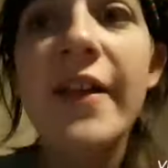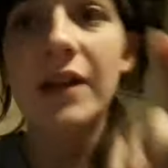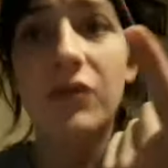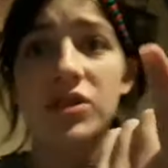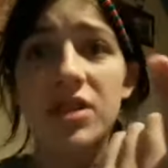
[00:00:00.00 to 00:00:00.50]
Then
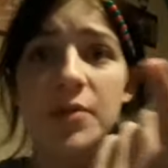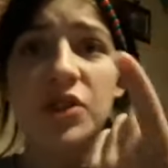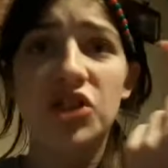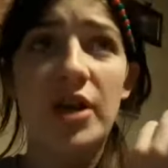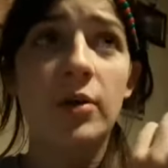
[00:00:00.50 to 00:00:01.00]
I've got to nip in the
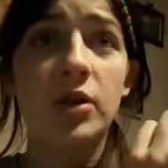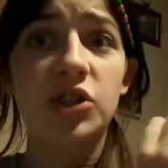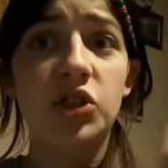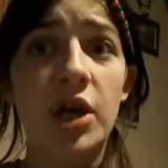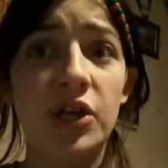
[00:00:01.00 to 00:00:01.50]
shower,
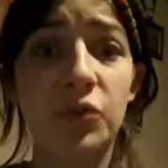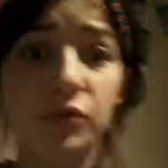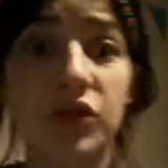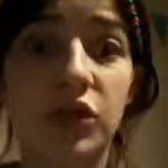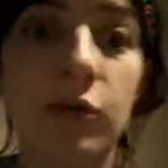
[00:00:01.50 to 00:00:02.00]
so I don't know
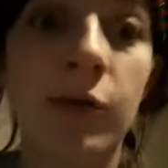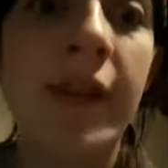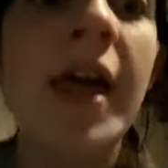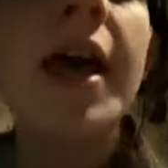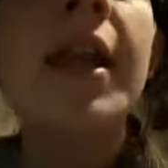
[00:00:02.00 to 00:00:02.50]
what's gonna go on
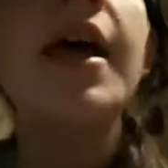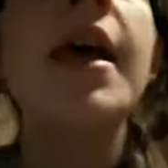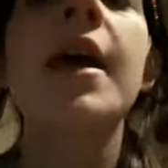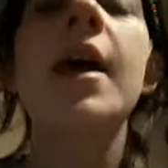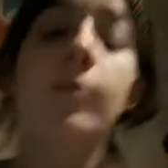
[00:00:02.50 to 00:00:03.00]
then.
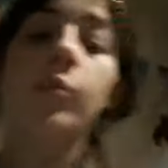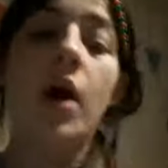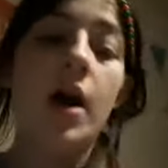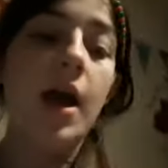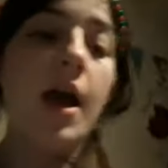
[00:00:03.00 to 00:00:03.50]
But
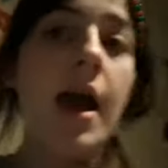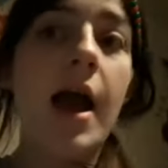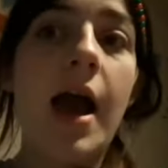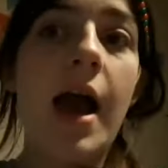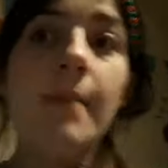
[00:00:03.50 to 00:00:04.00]

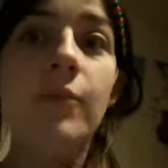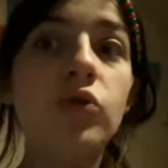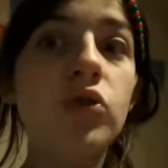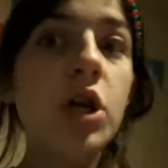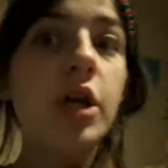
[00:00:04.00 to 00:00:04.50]
I'm not
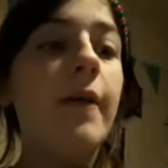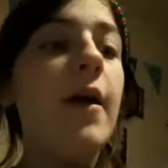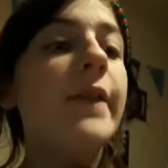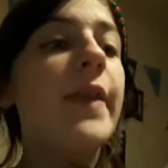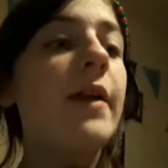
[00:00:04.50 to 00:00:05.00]
gonna.
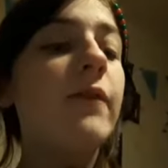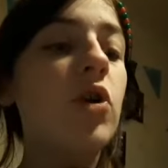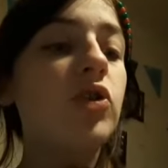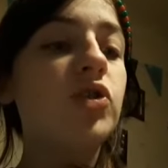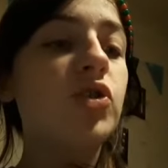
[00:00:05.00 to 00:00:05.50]
Then I've
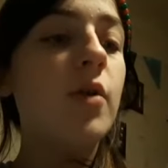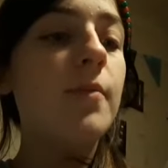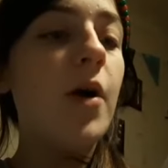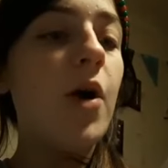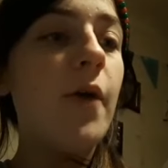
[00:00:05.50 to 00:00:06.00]
got some